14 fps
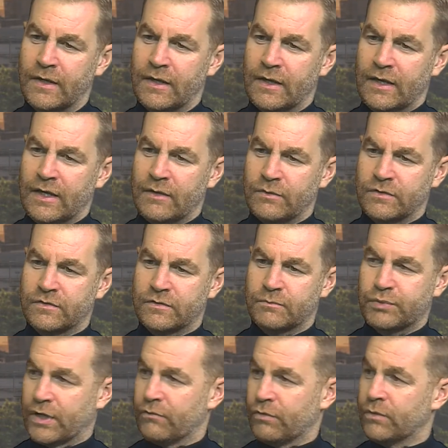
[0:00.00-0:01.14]
he was
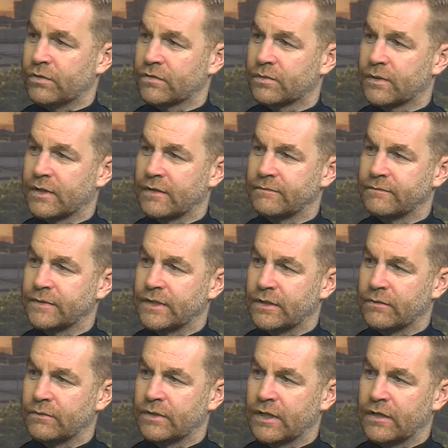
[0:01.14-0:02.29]
pretty ruthless with it, you
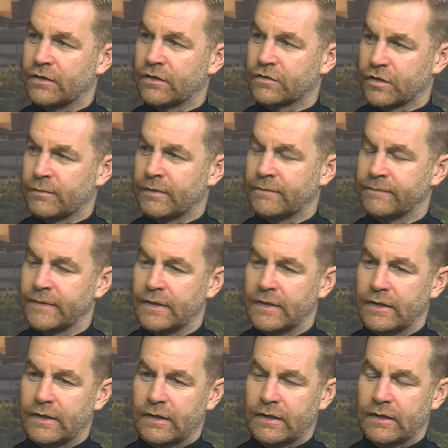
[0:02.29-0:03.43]
know, in the summer,
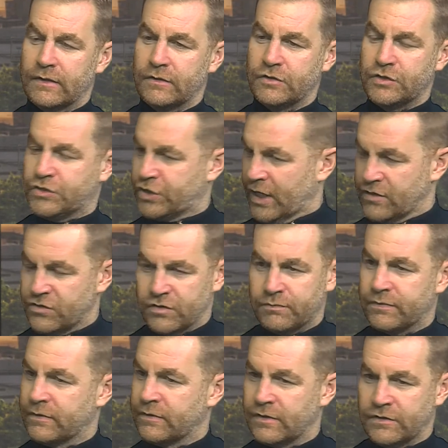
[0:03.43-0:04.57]
and
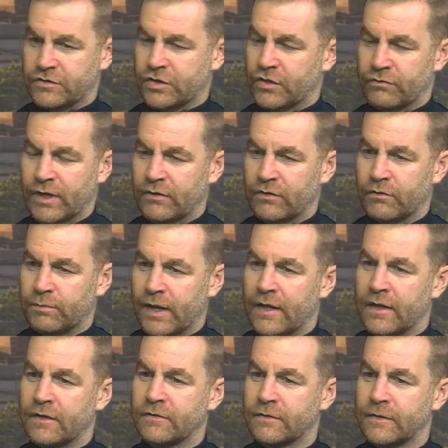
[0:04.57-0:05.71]
turnaround of
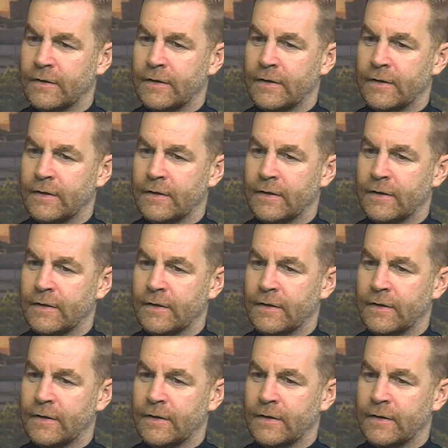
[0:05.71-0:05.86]
players.